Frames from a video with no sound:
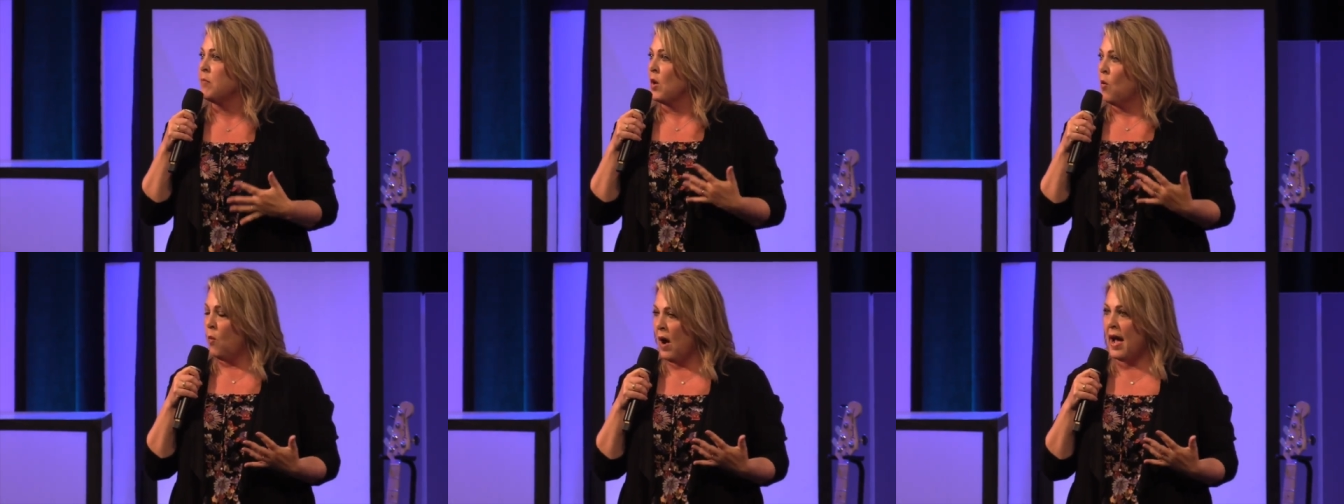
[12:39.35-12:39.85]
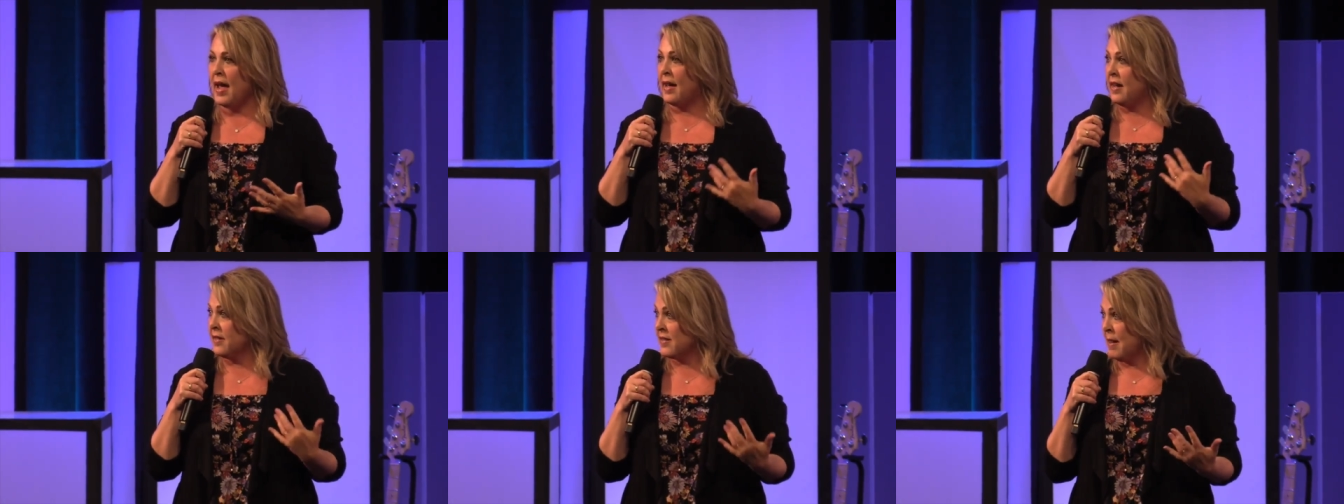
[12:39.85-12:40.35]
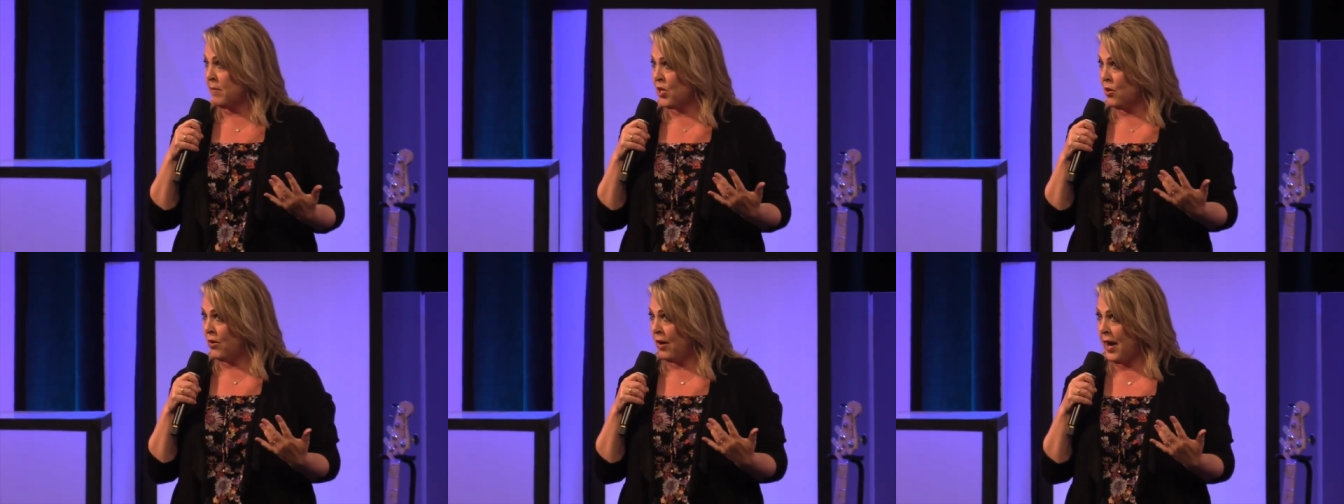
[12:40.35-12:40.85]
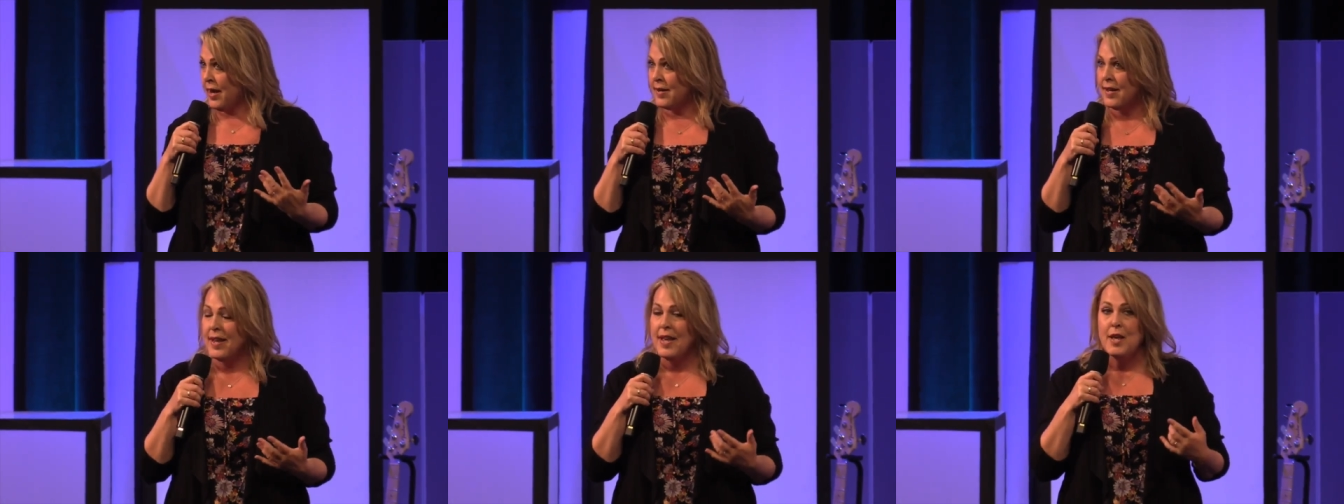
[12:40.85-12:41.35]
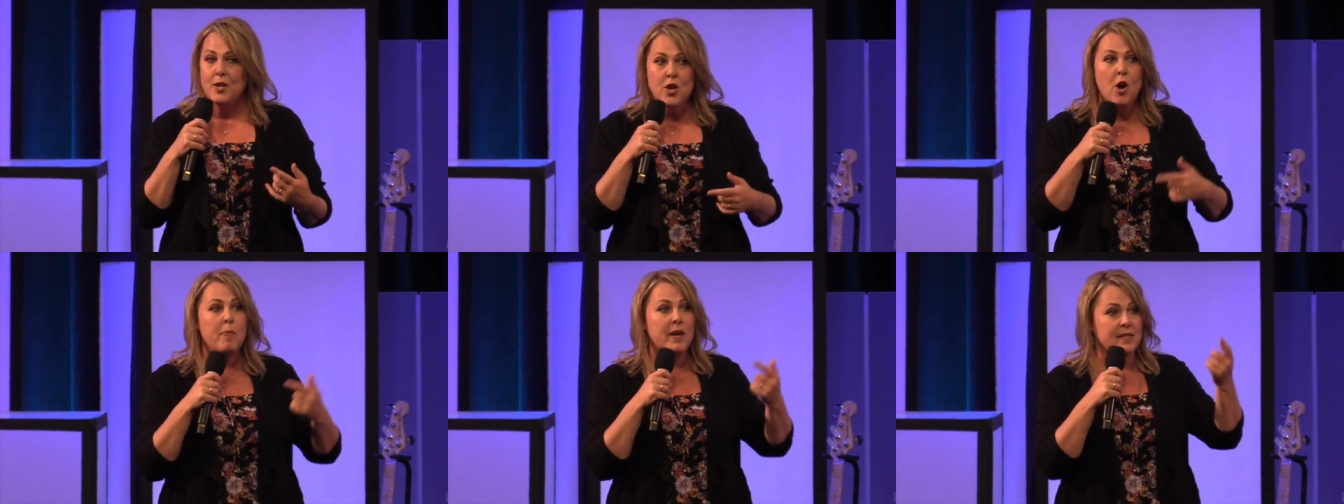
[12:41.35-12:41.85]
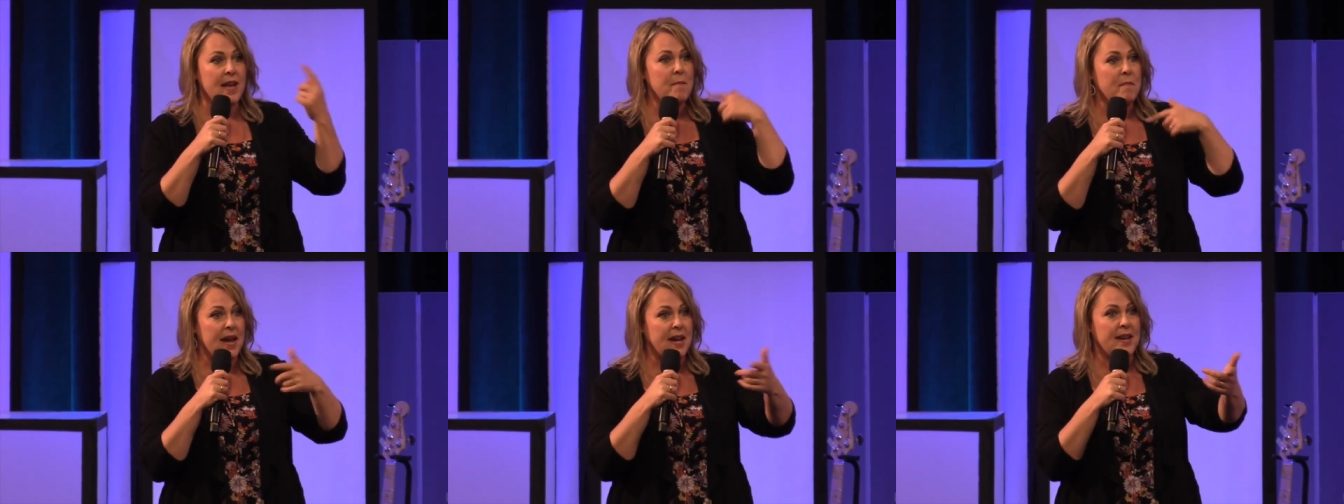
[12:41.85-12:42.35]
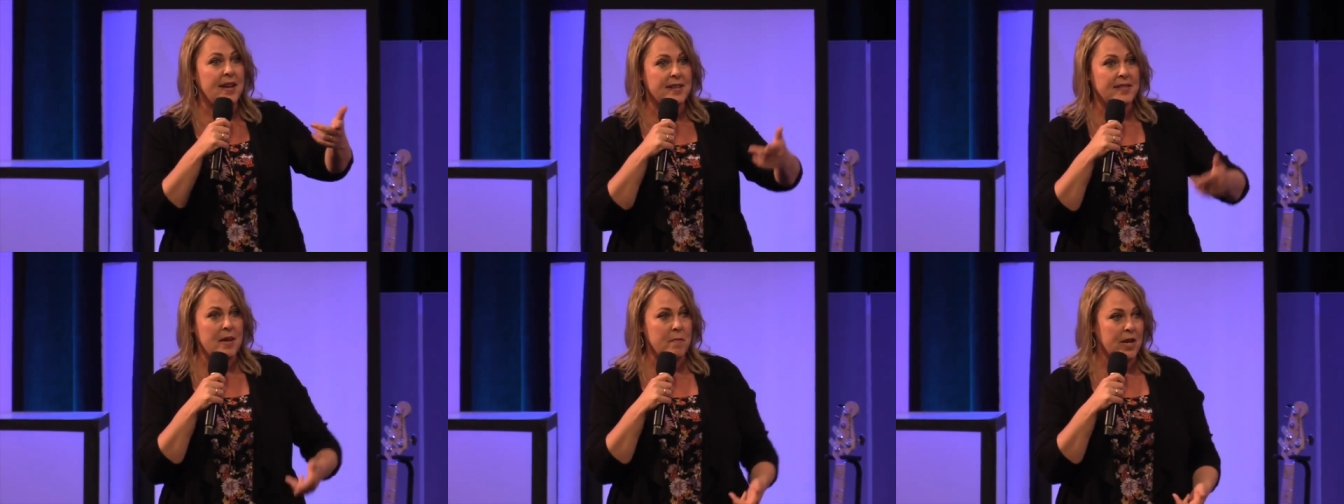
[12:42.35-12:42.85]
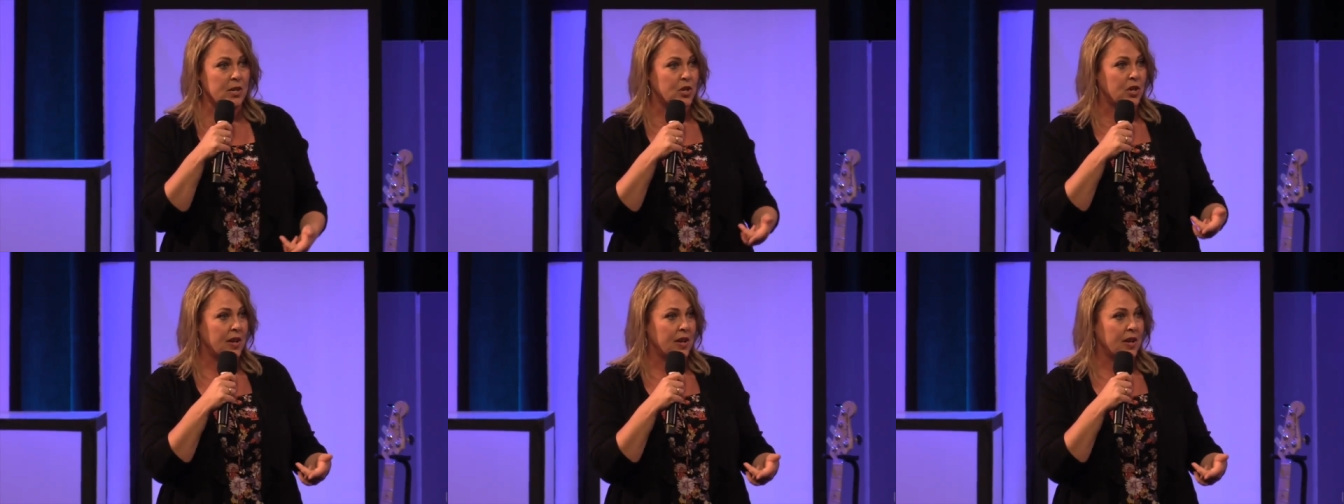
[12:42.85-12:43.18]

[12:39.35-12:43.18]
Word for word: Why? Because I'm so great? No, because I'm made in his image.